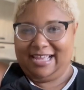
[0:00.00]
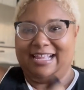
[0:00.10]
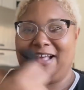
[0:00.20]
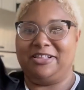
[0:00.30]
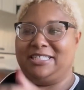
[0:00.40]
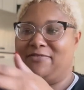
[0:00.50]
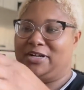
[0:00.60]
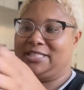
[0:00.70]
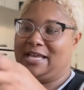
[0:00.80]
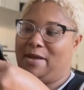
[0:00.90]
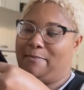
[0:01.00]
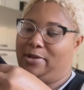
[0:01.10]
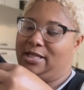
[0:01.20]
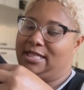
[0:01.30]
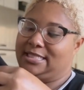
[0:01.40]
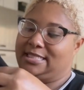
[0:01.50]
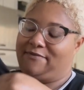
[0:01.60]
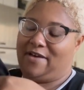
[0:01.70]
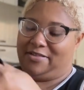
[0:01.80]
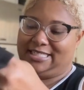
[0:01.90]
Y'all, this is the first time I'm pulling this
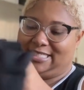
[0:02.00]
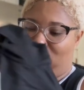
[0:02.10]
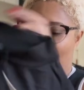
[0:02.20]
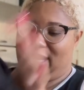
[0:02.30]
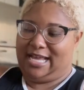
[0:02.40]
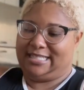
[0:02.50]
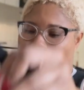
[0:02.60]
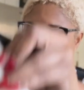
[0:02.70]
stuff out. This is a 1X. I